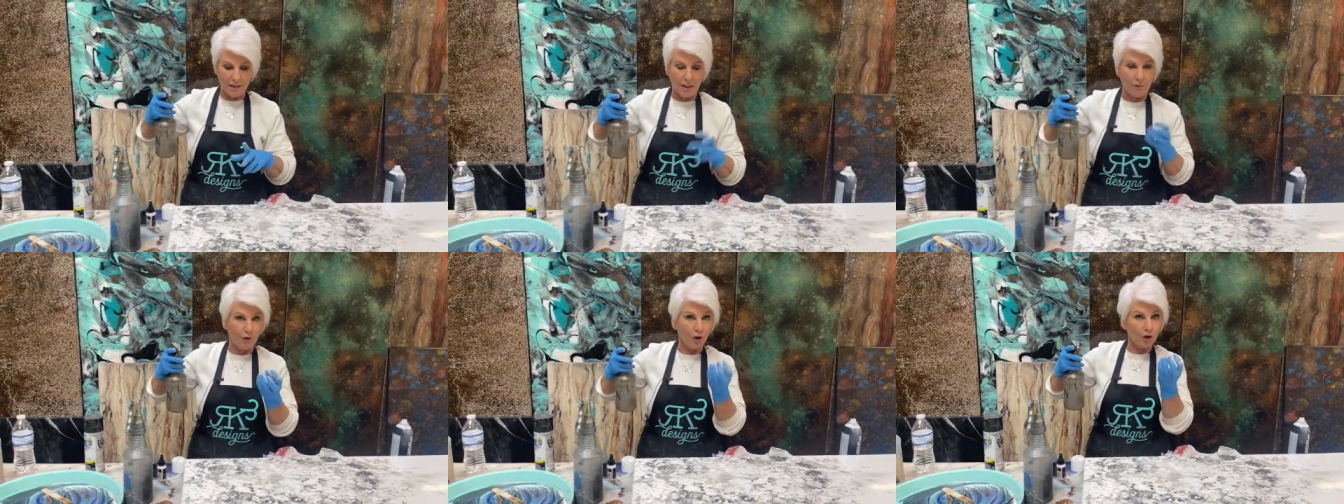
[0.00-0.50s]

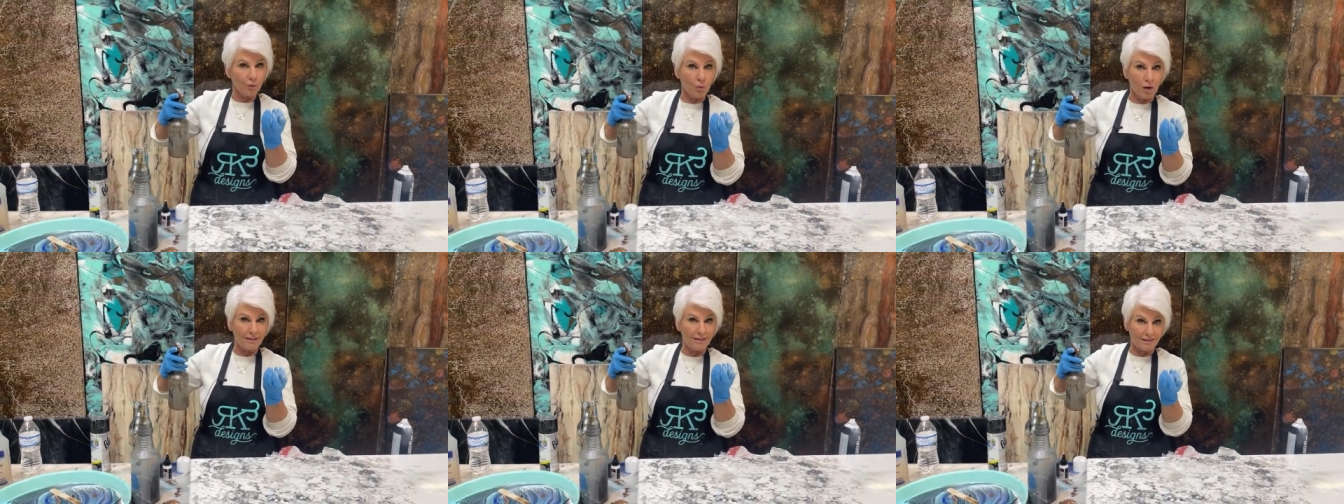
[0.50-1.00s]
If you just
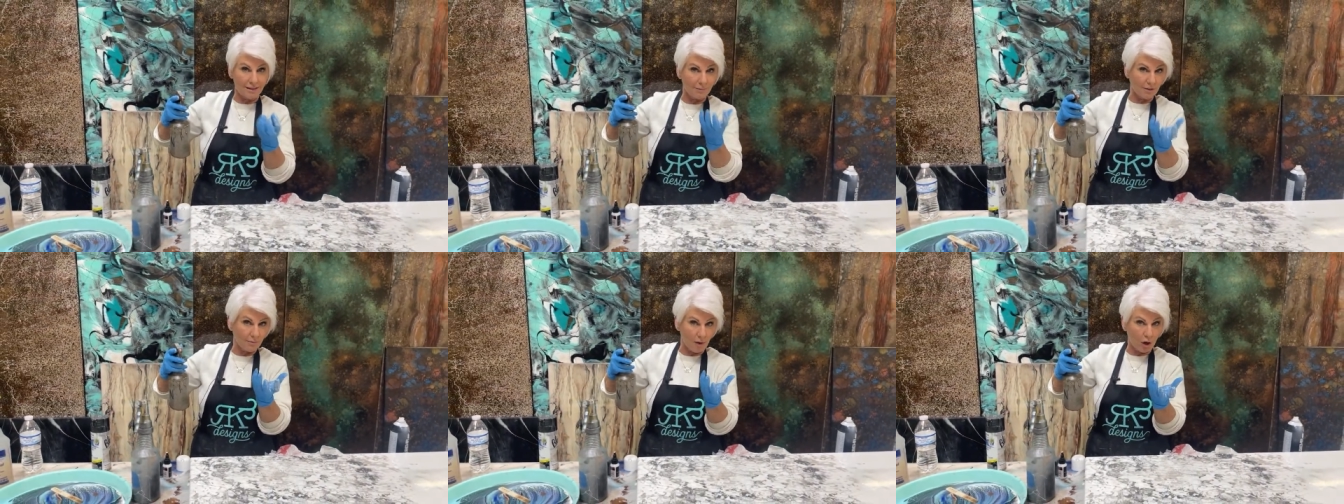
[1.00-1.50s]
want some
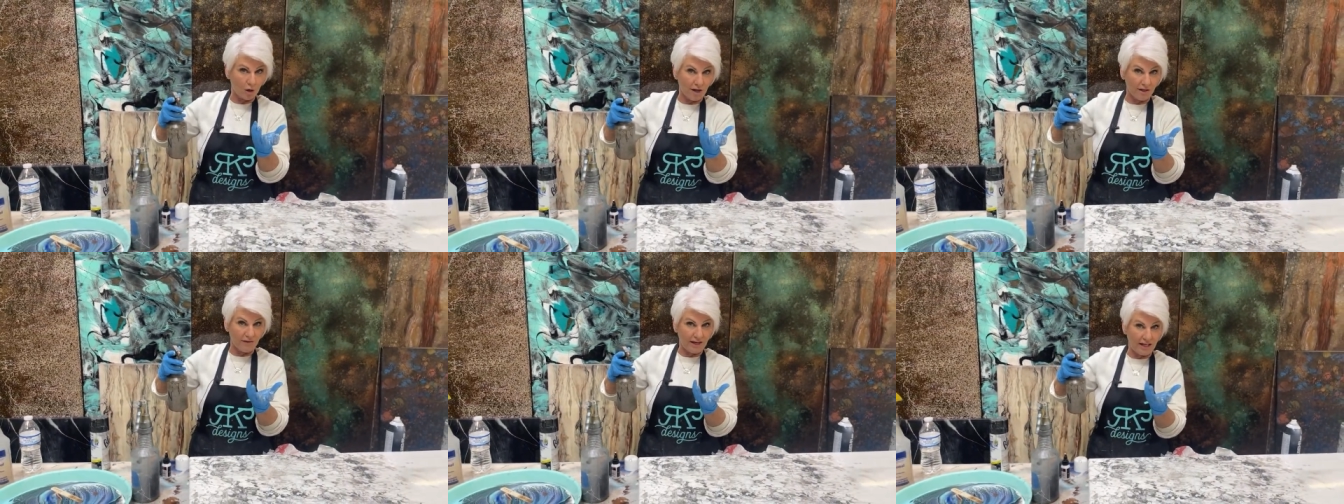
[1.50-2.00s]
small
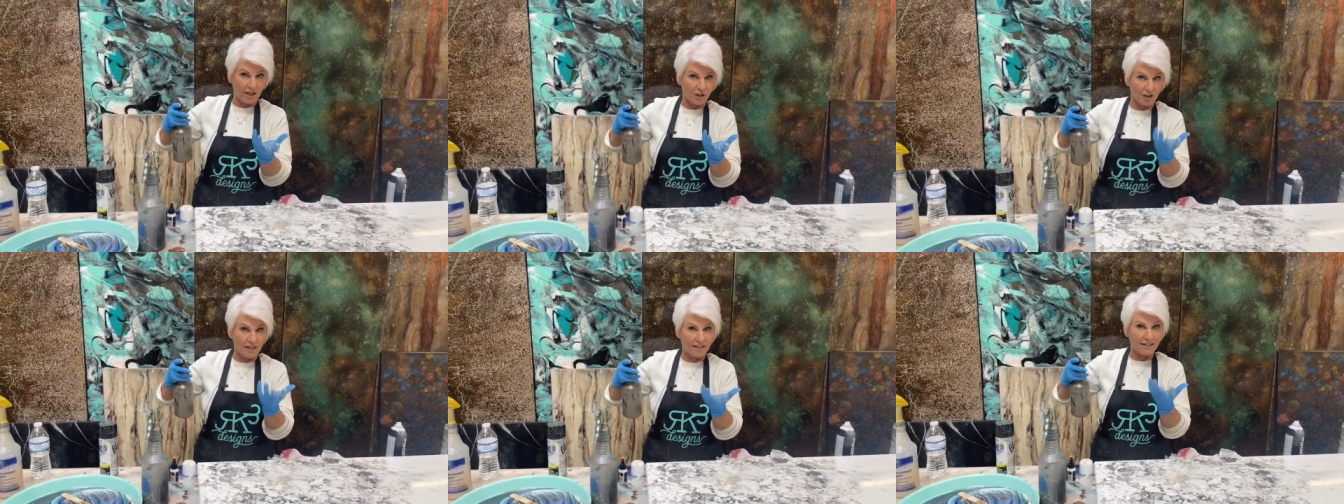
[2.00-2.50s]

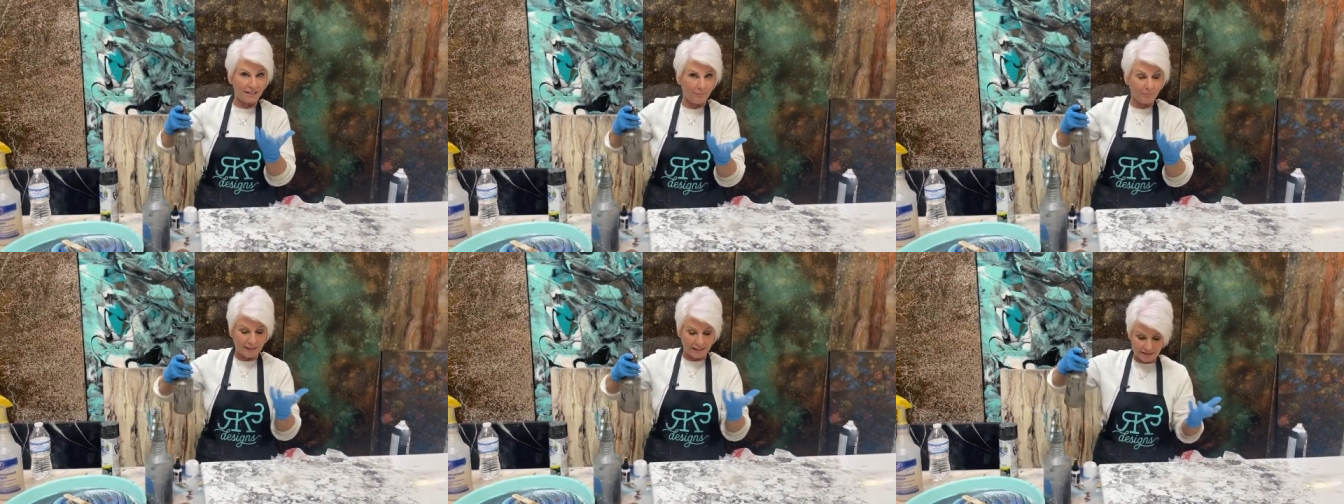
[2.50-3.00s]
granification at
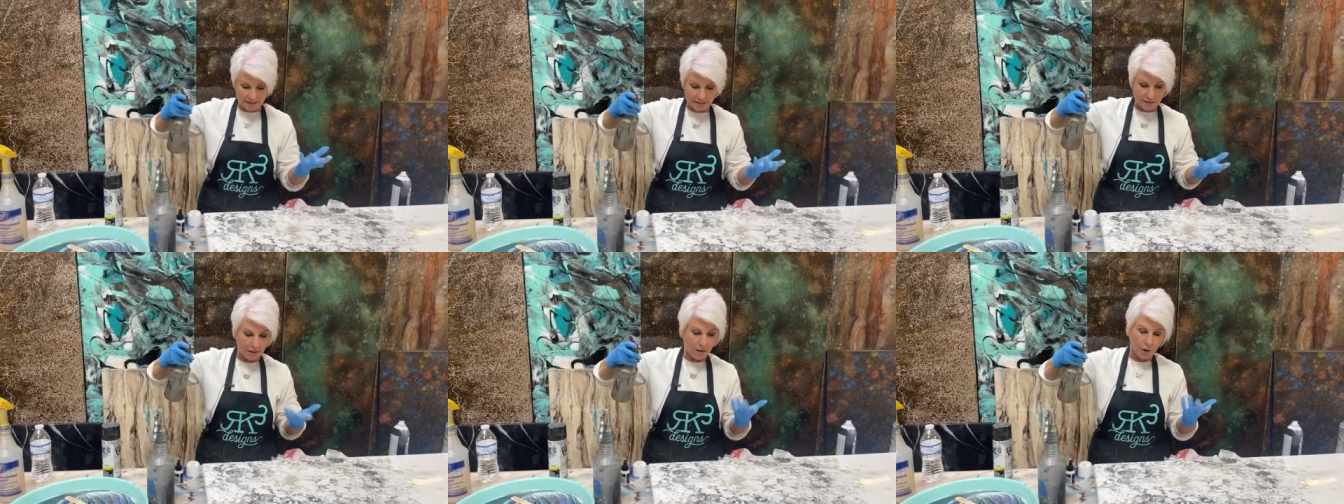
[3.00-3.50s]
some
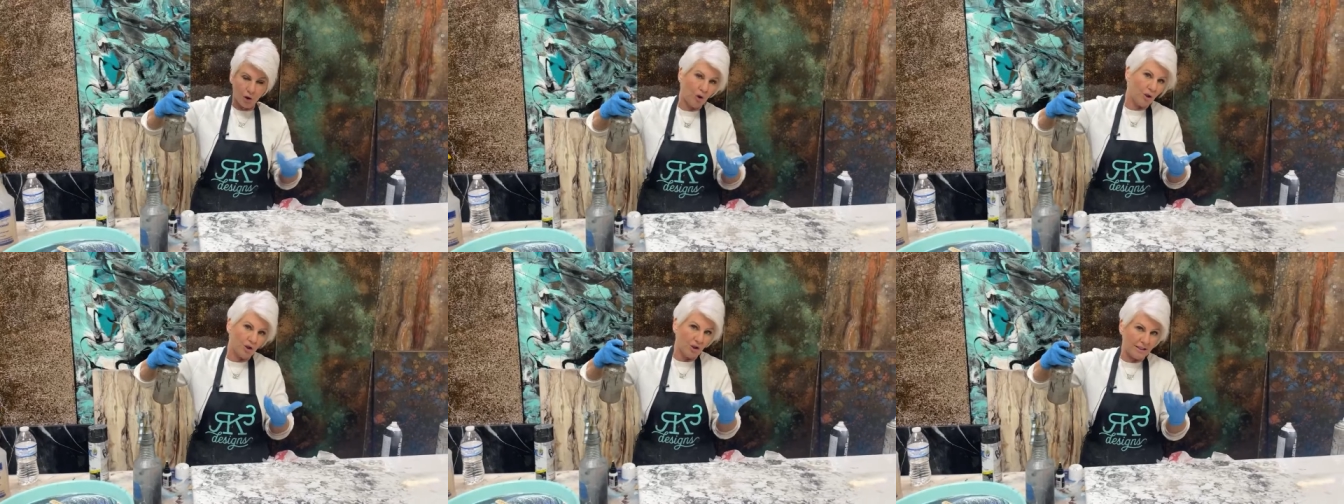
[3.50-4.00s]
places, you
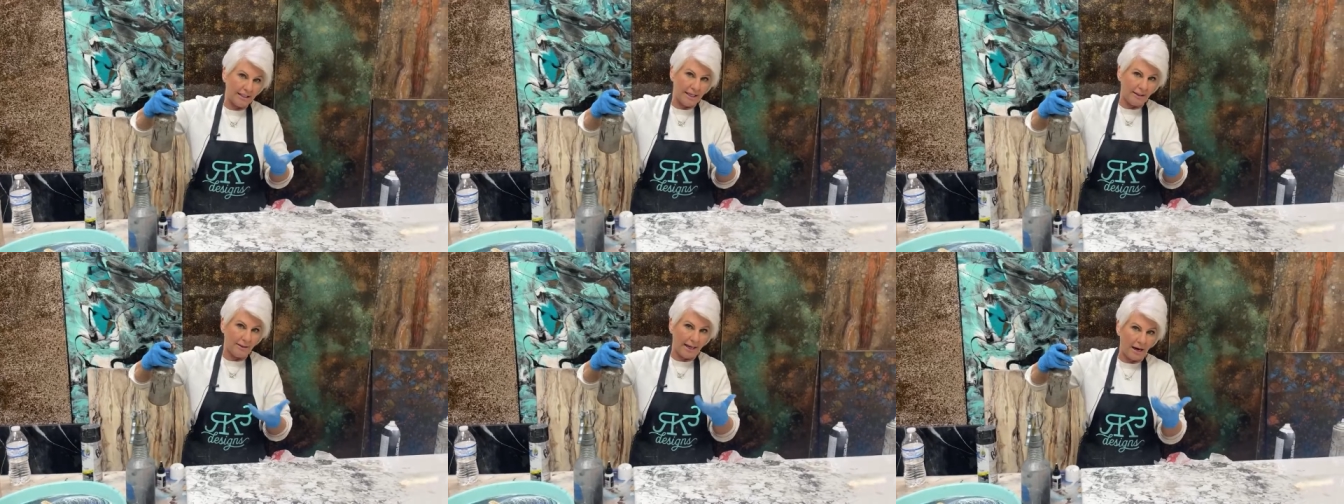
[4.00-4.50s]
can just
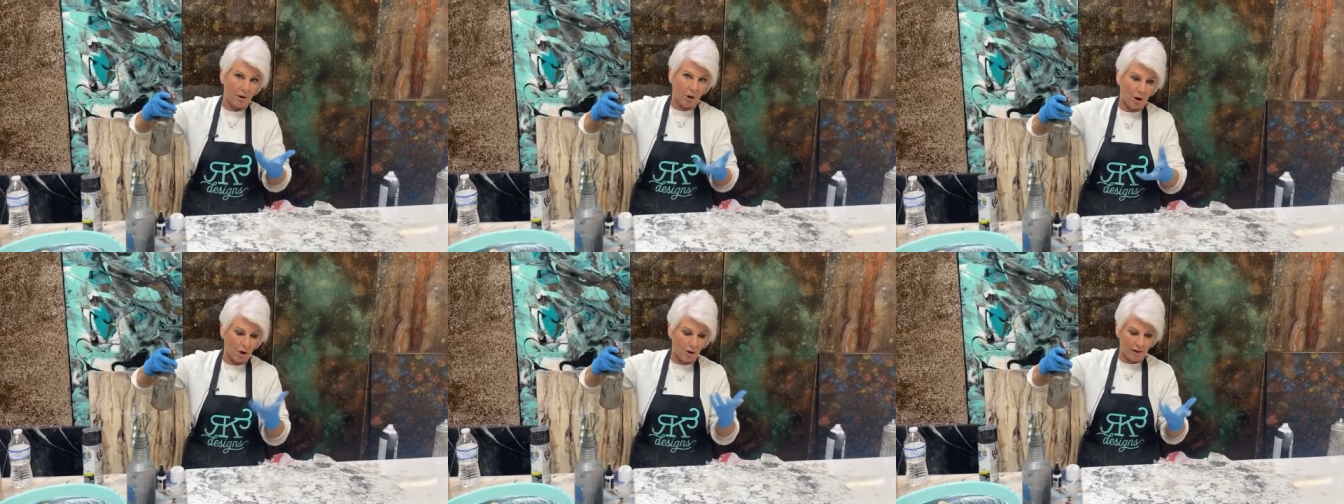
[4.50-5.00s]
hit the
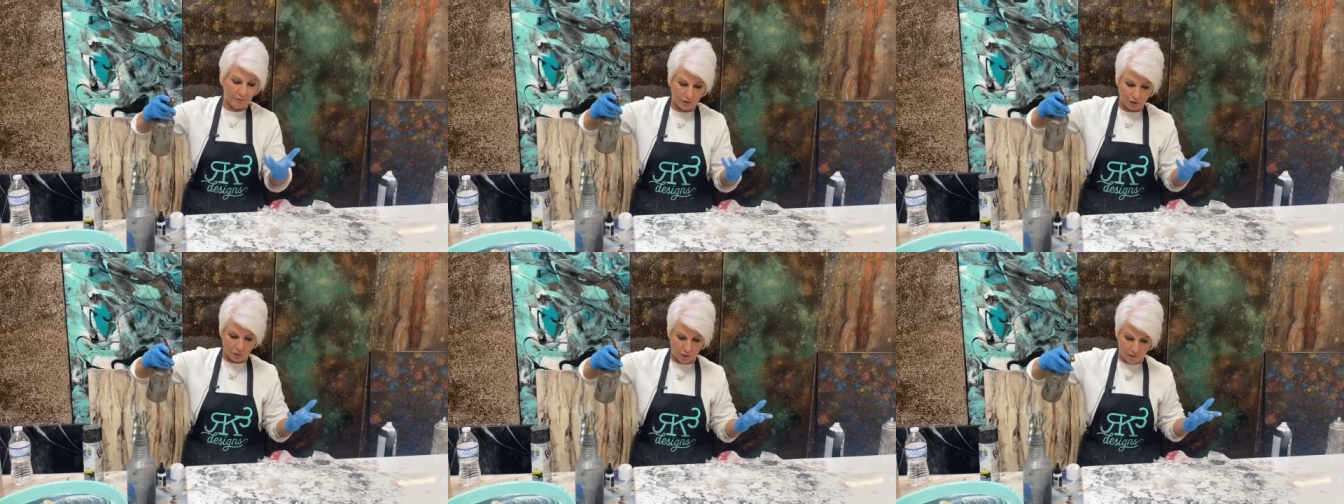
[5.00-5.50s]
alcohol every
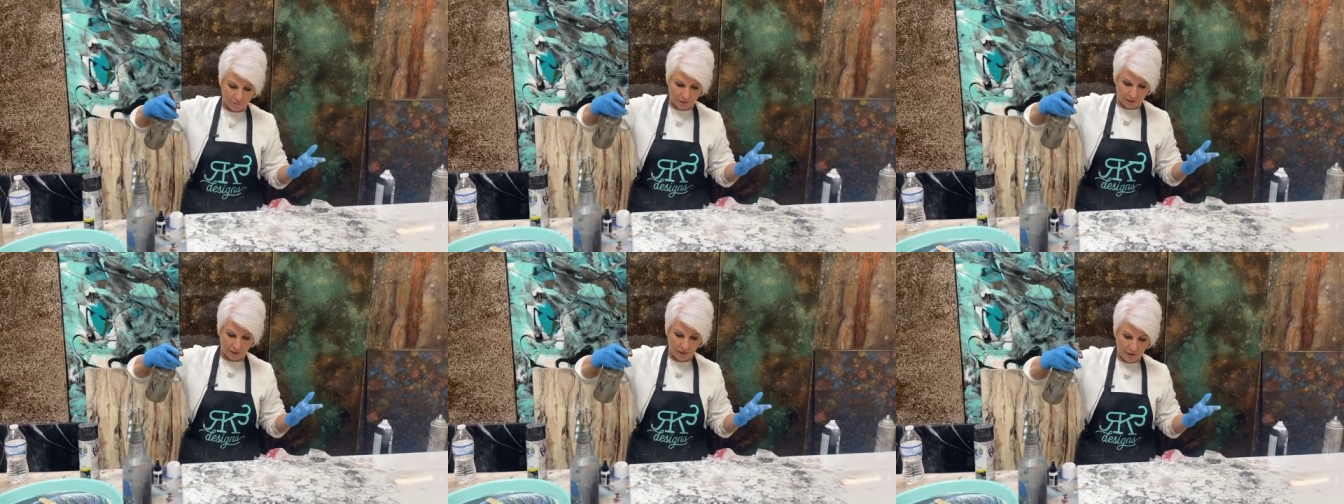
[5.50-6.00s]
so often.